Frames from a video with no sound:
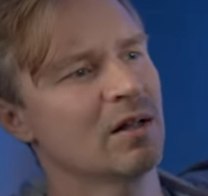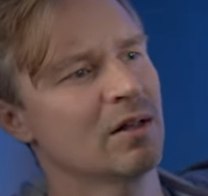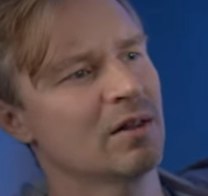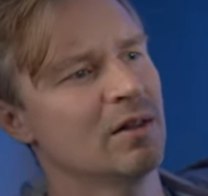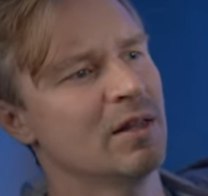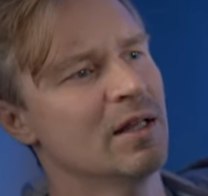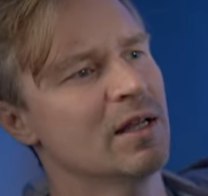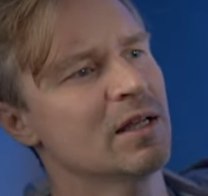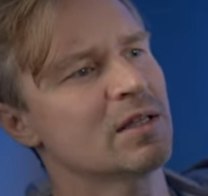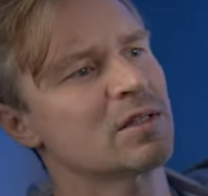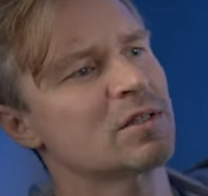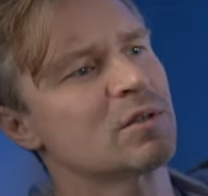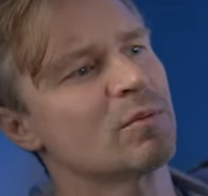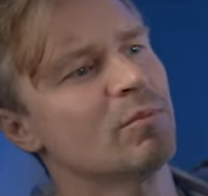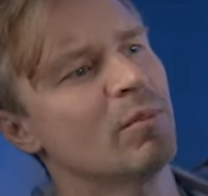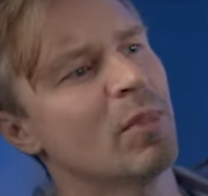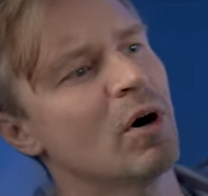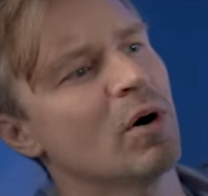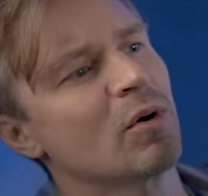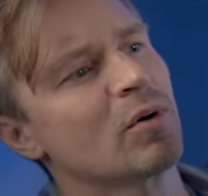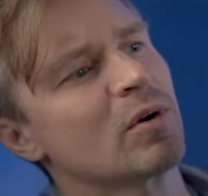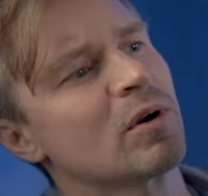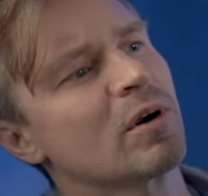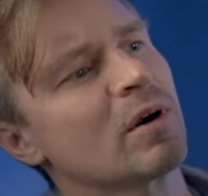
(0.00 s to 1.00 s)
this
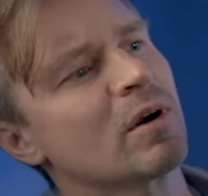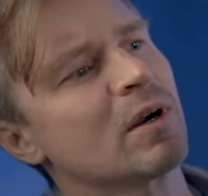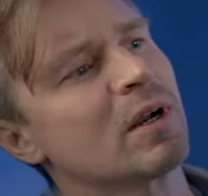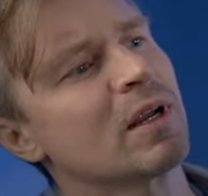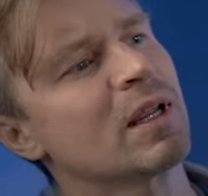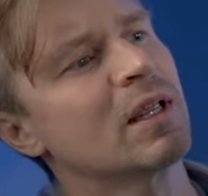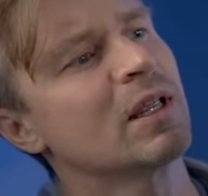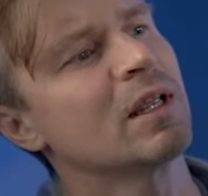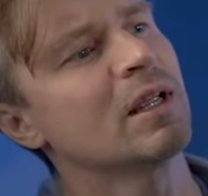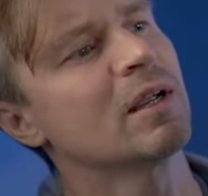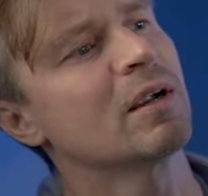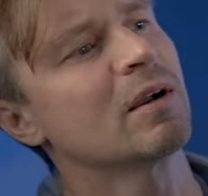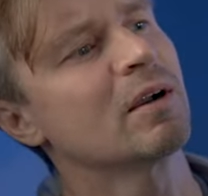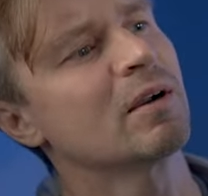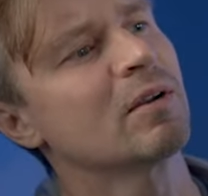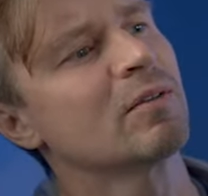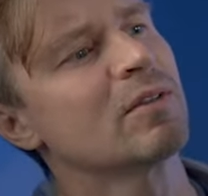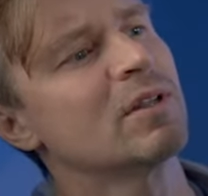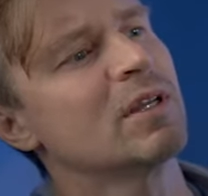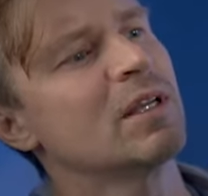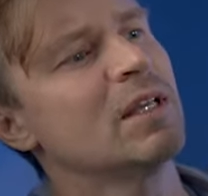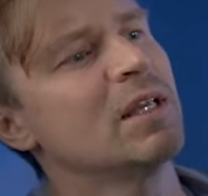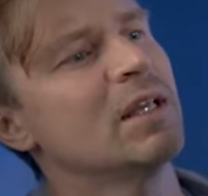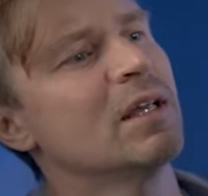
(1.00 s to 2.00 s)
motor here,
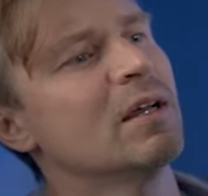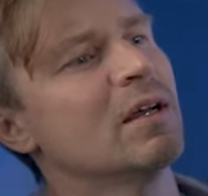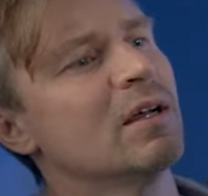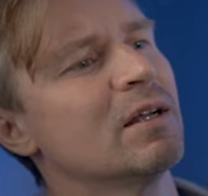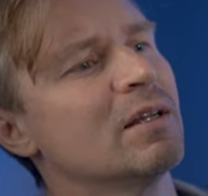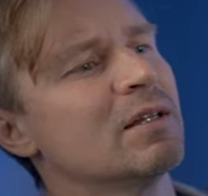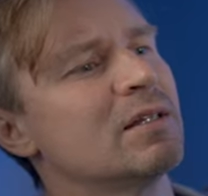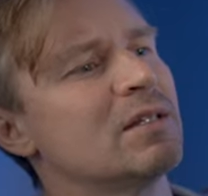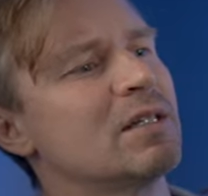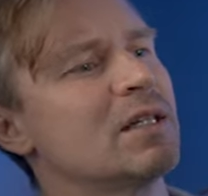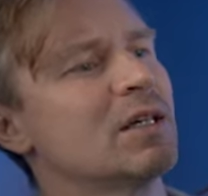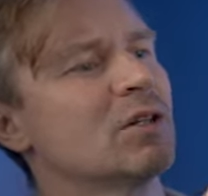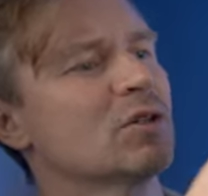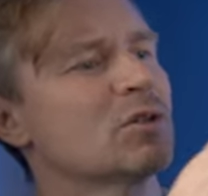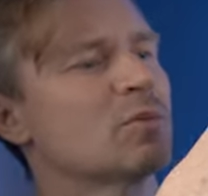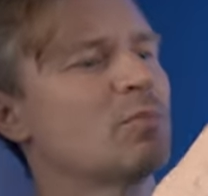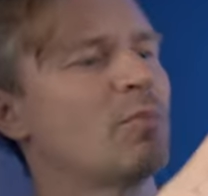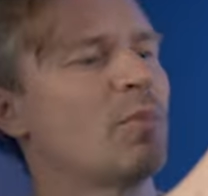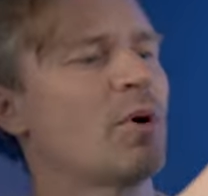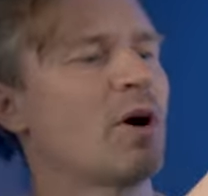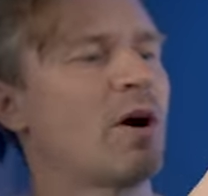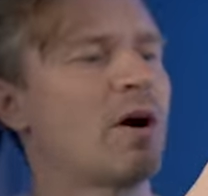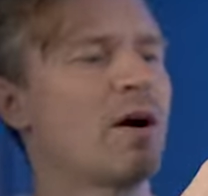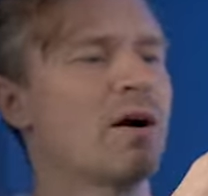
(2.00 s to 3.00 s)
the tilt
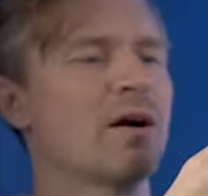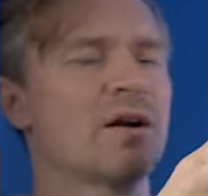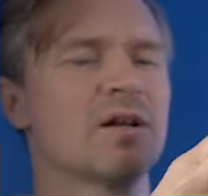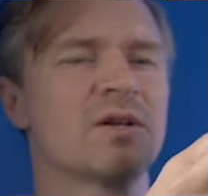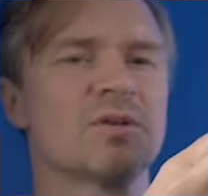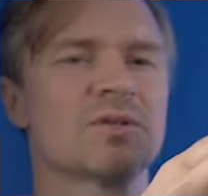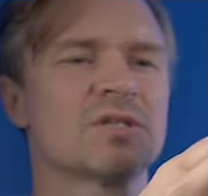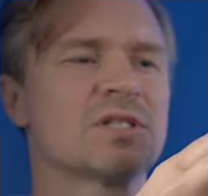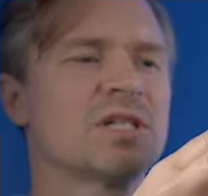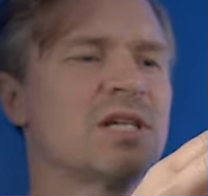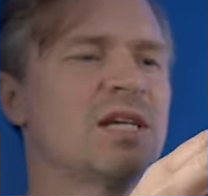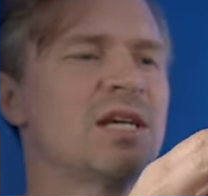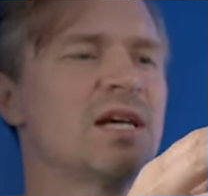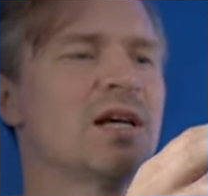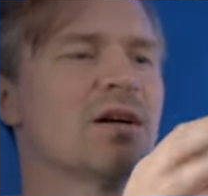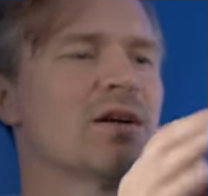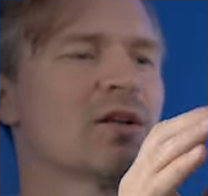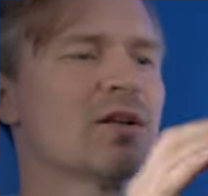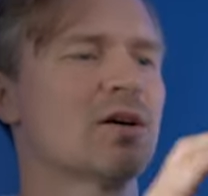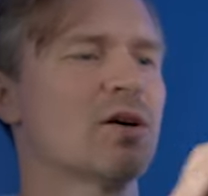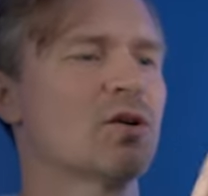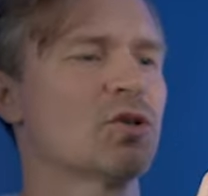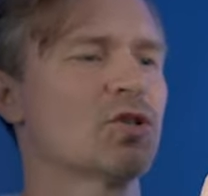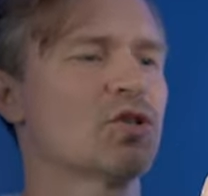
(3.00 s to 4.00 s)
bar, you'll see
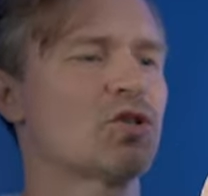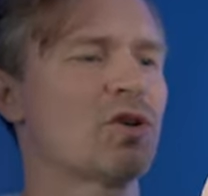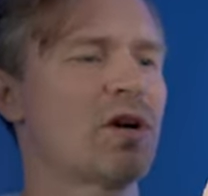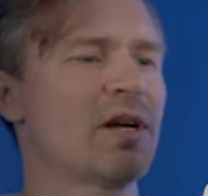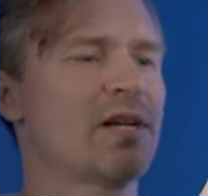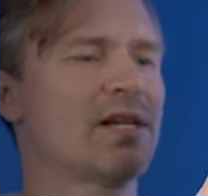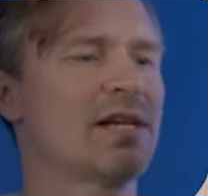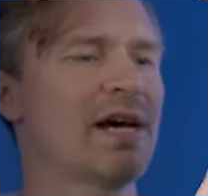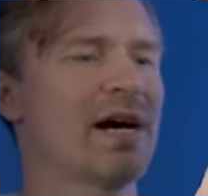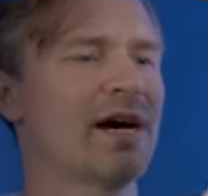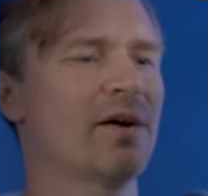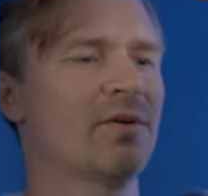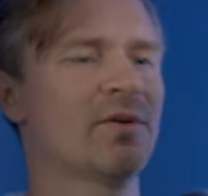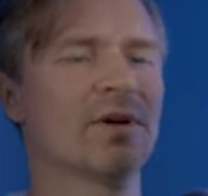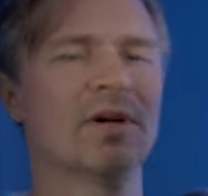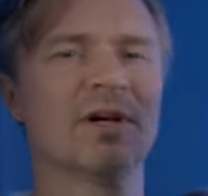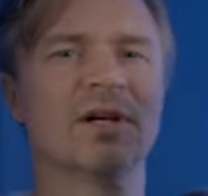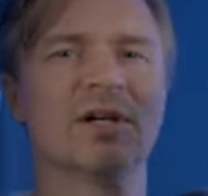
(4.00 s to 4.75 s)
it'll go straight down.